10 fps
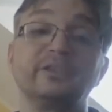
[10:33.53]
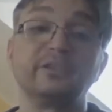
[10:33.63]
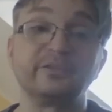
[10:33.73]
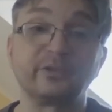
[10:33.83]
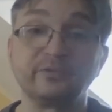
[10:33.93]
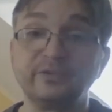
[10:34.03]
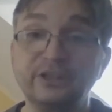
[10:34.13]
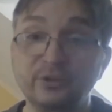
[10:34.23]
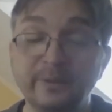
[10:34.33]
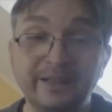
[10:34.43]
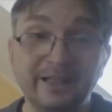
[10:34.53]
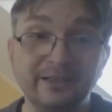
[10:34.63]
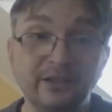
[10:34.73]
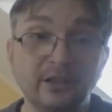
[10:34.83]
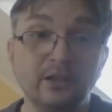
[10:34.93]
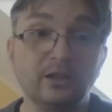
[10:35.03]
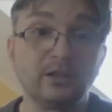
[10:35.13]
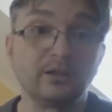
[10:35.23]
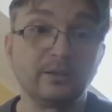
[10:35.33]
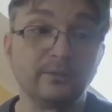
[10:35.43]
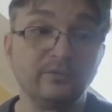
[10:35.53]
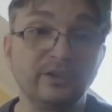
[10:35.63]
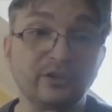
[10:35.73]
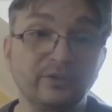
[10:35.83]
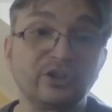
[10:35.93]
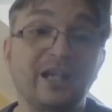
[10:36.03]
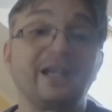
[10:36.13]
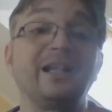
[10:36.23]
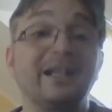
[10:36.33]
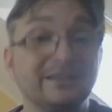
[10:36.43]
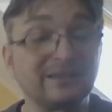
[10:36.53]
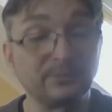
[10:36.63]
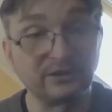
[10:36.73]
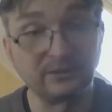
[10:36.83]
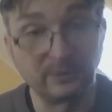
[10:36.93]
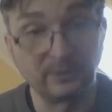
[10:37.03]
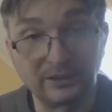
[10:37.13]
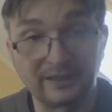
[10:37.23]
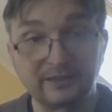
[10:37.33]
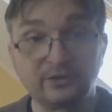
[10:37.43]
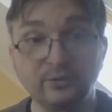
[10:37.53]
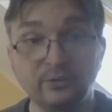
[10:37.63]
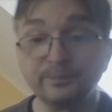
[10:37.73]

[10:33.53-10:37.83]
from which we can which highlights something we would like to